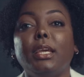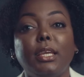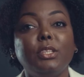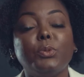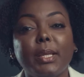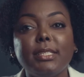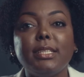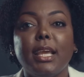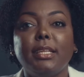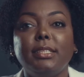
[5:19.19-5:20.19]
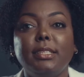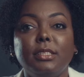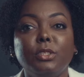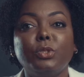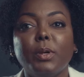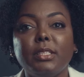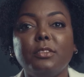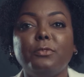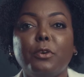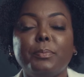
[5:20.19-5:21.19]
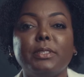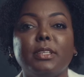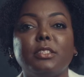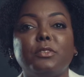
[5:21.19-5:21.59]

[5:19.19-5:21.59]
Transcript: In 2019, 24%